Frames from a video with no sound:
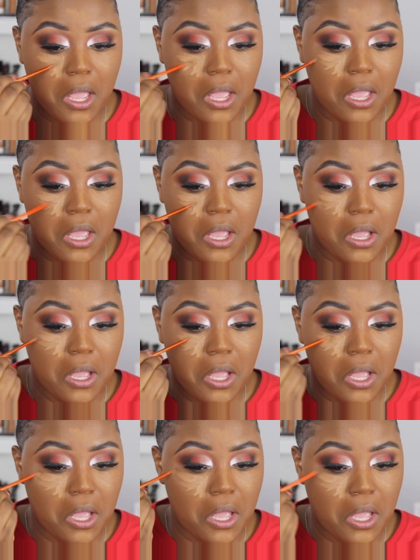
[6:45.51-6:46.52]

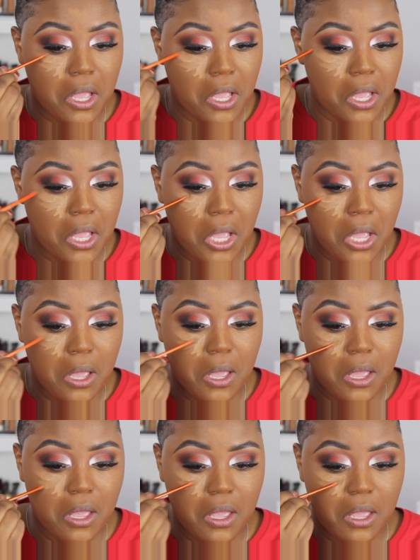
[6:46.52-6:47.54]

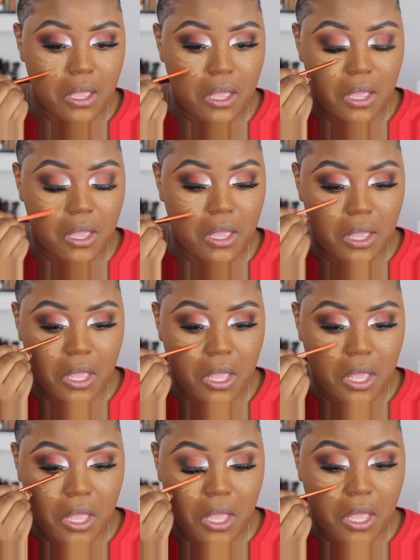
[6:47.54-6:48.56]

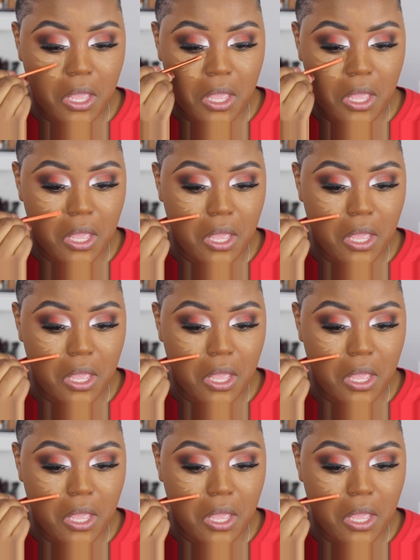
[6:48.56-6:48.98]
[no speech]